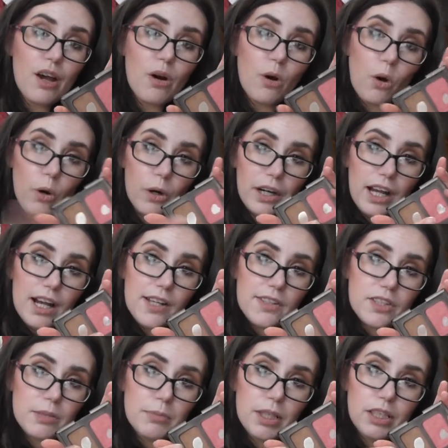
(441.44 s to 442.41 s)

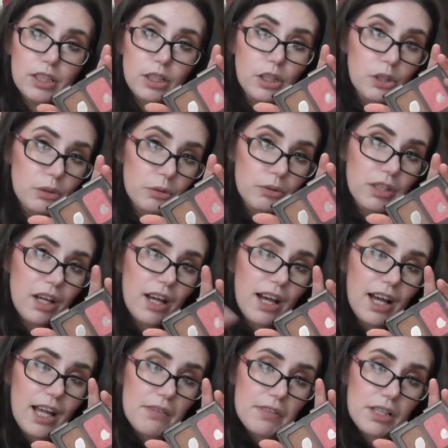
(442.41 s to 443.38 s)
Orgasm and Laguna.
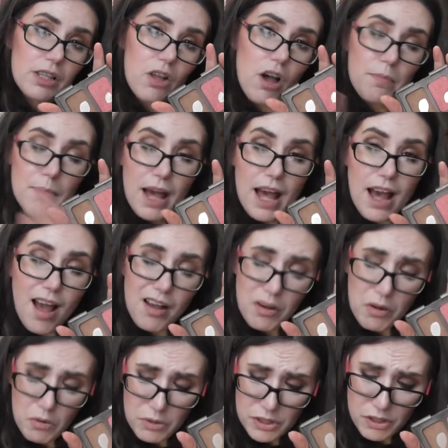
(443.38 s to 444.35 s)
I have a lot pan
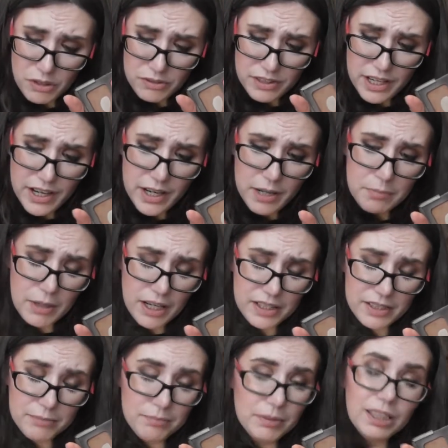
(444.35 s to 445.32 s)
going on there,
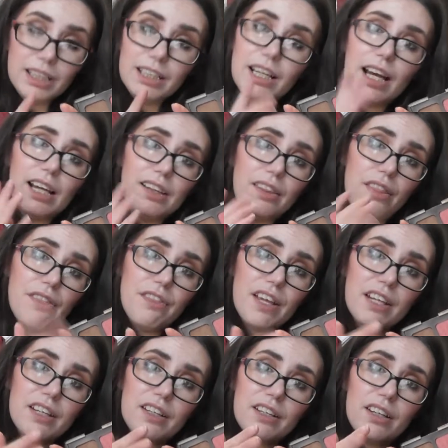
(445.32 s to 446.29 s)
pardon me, and
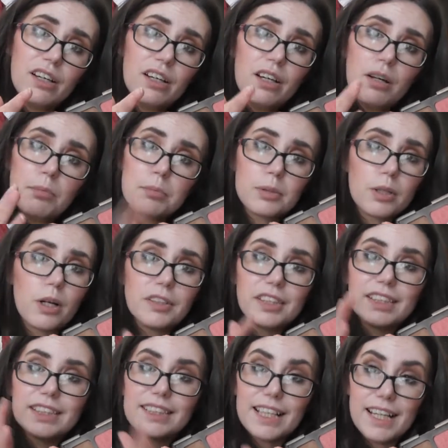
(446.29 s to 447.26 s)
thin
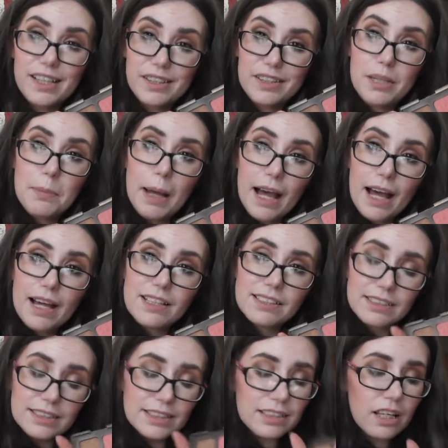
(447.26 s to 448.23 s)
product in the
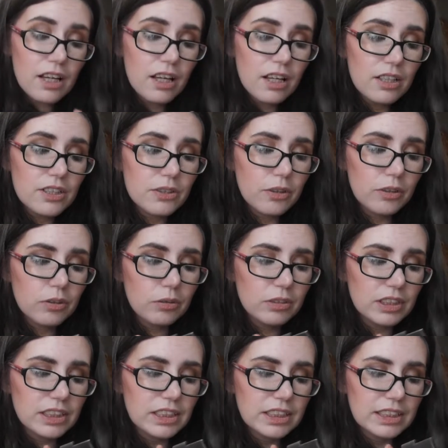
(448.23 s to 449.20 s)
pans. So I
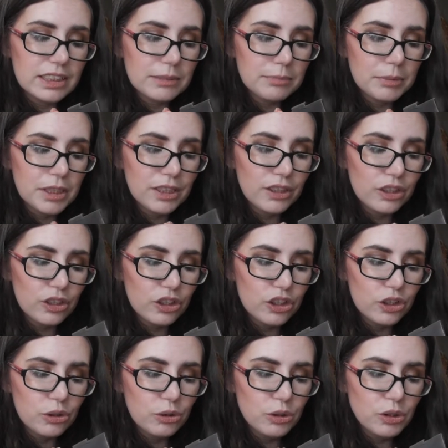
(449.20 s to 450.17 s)
don't see this being a
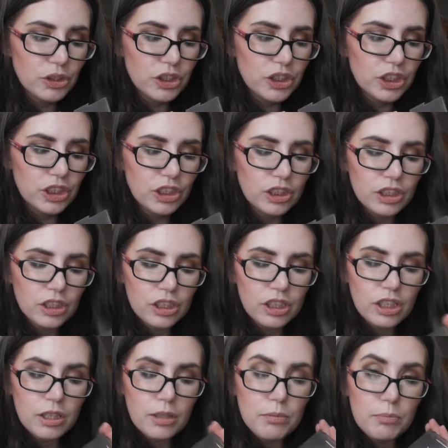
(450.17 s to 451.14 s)
huge
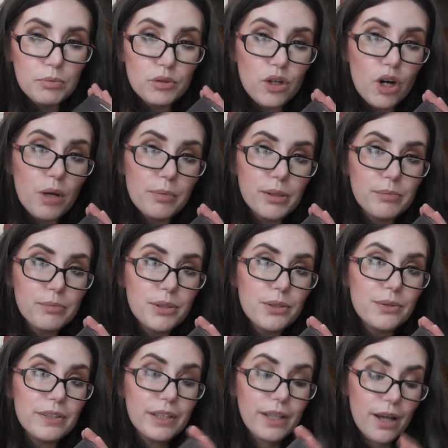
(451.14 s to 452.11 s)
problem
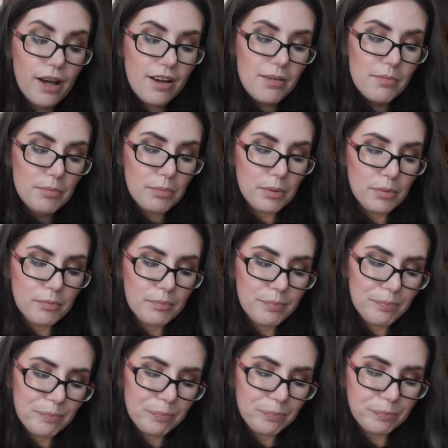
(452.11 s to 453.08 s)
using up.
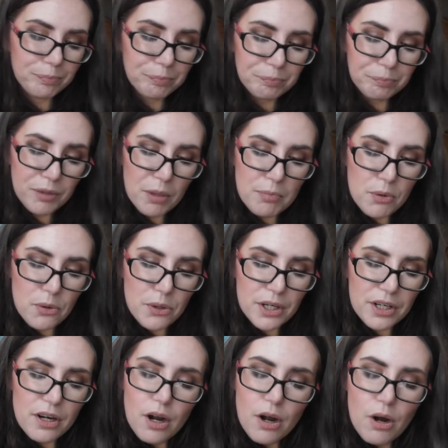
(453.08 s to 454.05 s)
The
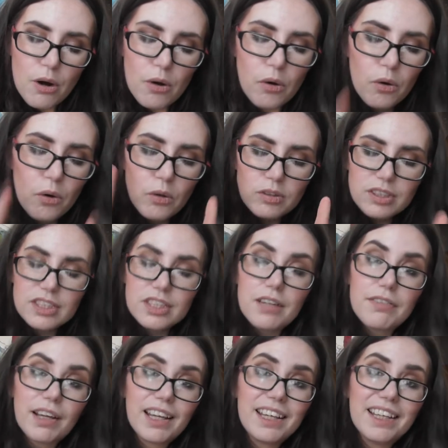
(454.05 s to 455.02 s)
more old
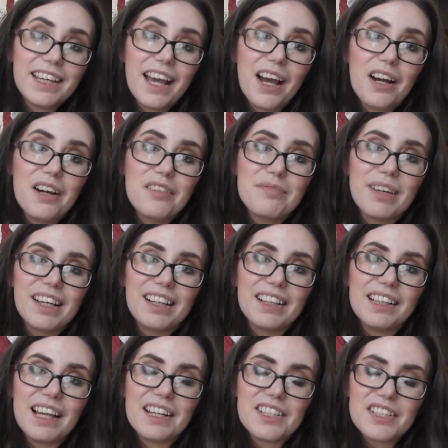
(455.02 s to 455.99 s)
stuff I can get out of my
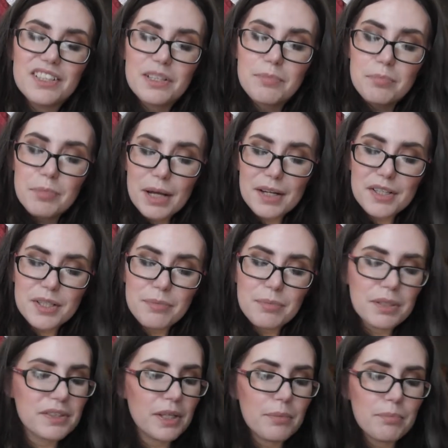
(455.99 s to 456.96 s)
collection, the better,
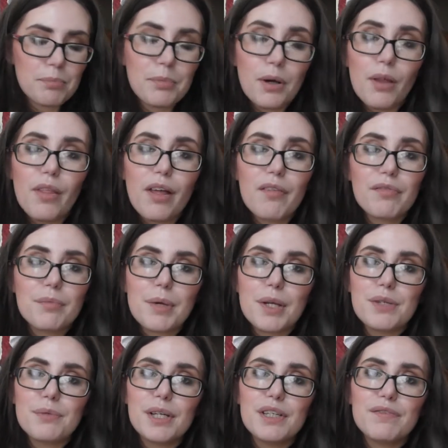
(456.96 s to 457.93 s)
because I bought that for my
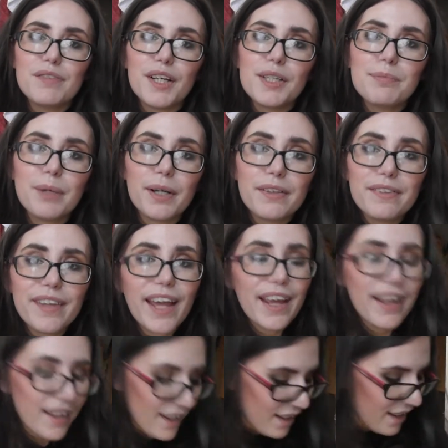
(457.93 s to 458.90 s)
21st birthday
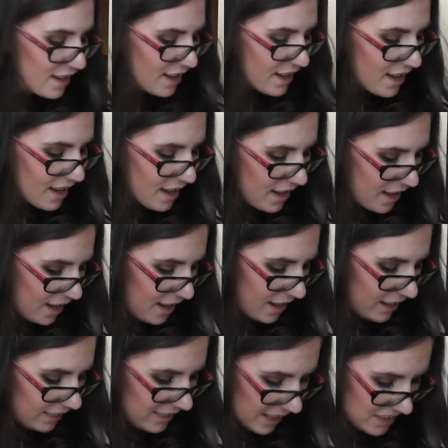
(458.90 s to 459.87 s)

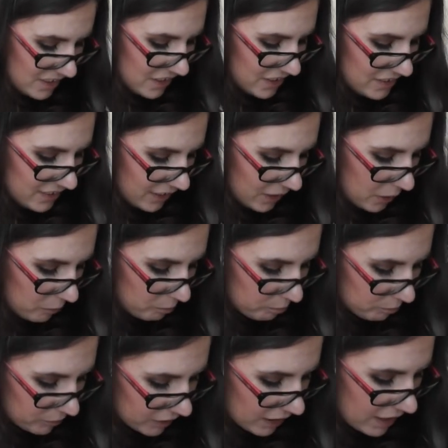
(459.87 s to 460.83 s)
10 years ago.
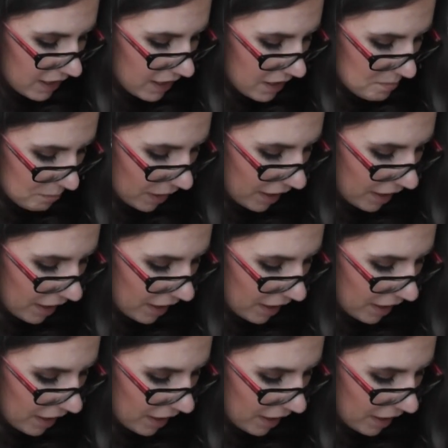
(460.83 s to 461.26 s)
Um,